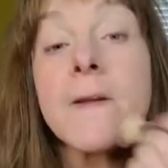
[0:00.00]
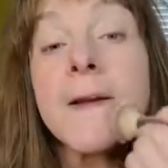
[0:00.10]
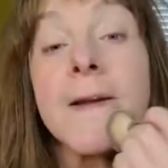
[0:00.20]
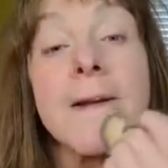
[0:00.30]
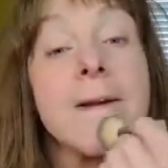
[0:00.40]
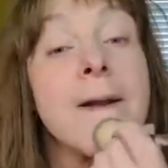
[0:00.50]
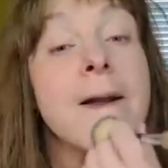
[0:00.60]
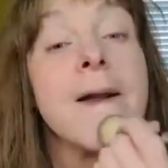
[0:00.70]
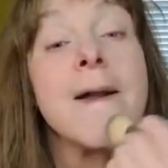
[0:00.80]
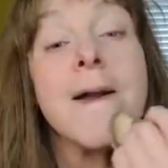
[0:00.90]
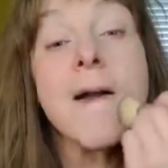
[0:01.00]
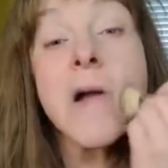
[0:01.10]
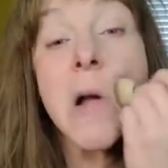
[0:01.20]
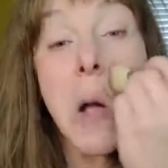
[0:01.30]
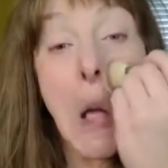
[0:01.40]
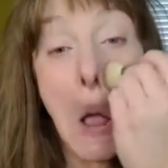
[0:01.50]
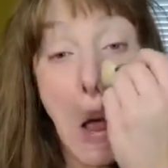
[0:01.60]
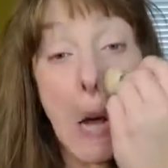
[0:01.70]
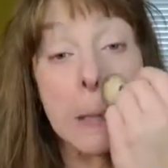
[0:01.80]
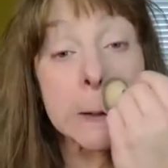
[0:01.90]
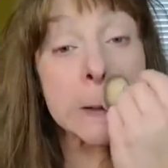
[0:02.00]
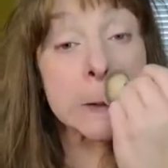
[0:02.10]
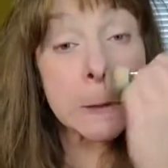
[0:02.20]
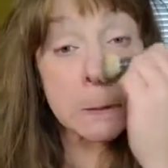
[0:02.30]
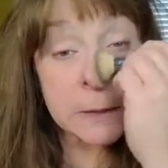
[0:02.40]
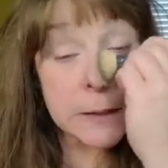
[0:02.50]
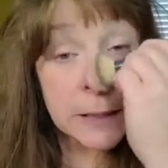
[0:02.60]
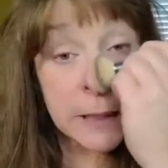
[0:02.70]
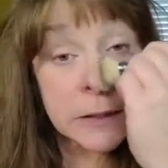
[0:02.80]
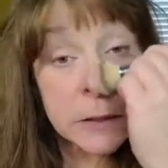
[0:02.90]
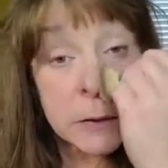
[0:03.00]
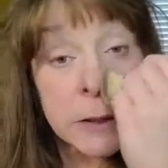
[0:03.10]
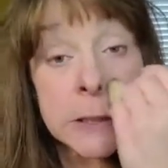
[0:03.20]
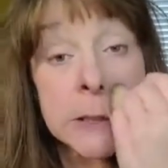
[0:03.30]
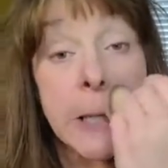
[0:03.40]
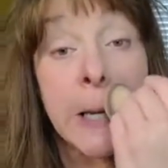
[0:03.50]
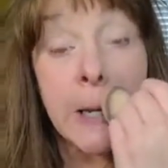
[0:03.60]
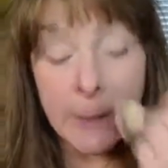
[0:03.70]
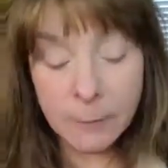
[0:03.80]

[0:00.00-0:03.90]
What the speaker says: Okay? Let's just do one side so you can see.